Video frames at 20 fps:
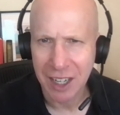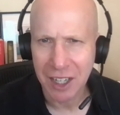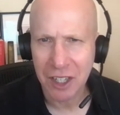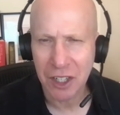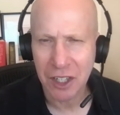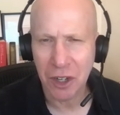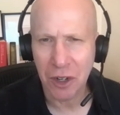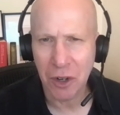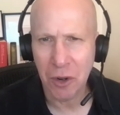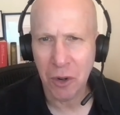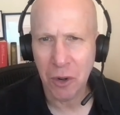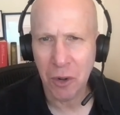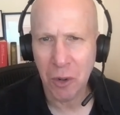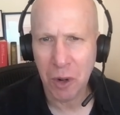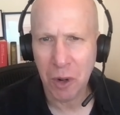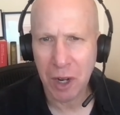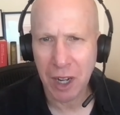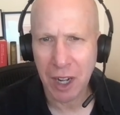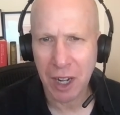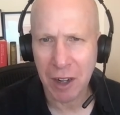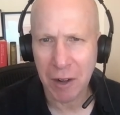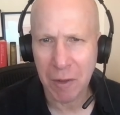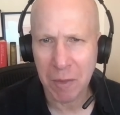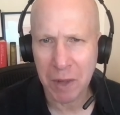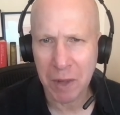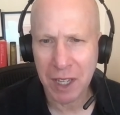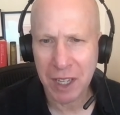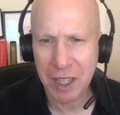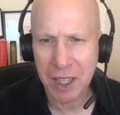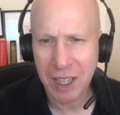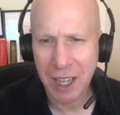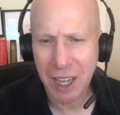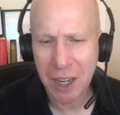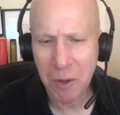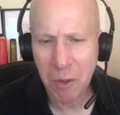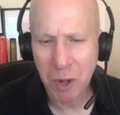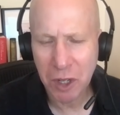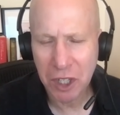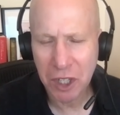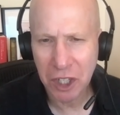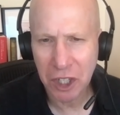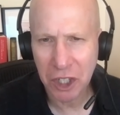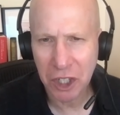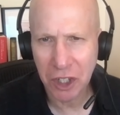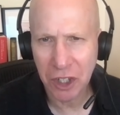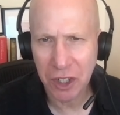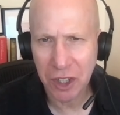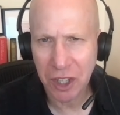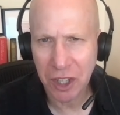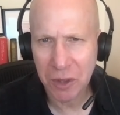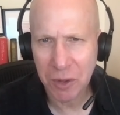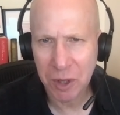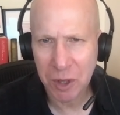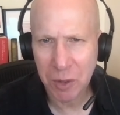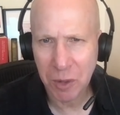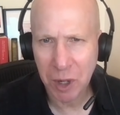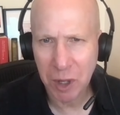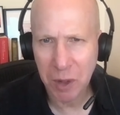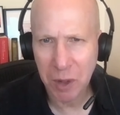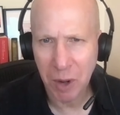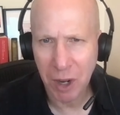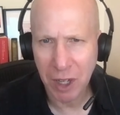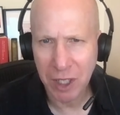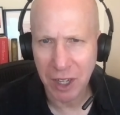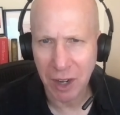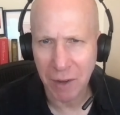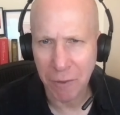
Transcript: So um, King wasn't sure this was what he wanted.